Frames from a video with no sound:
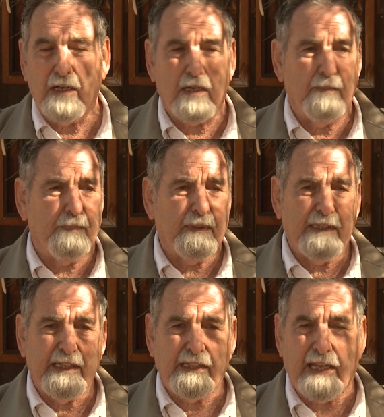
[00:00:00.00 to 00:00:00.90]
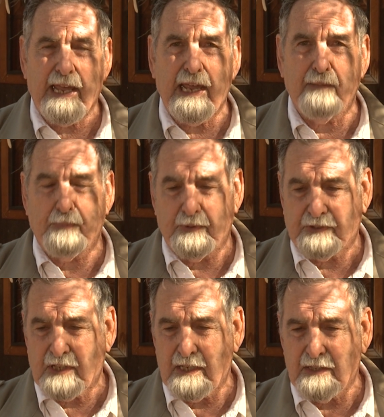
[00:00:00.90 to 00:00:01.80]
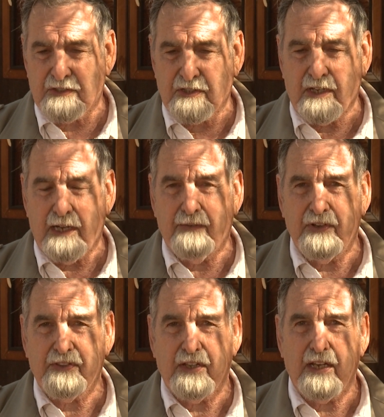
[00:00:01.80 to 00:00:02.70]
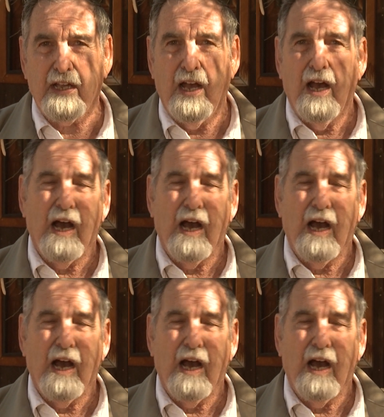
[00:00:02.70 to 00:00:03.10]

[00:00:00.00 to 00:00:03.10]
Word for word: a complete camp with tents and everything.